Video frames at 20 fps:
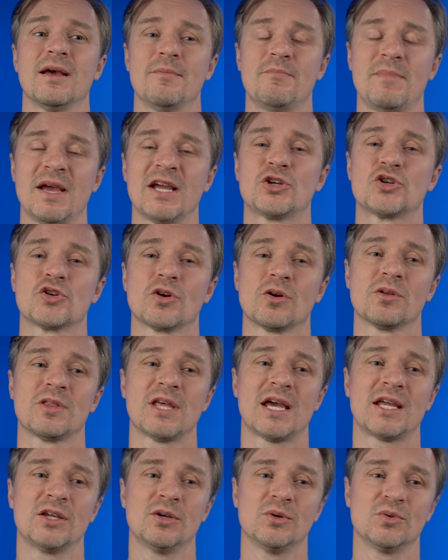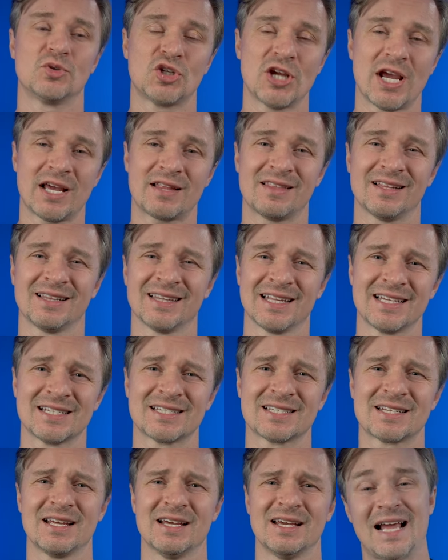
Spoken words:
make sure that you check the list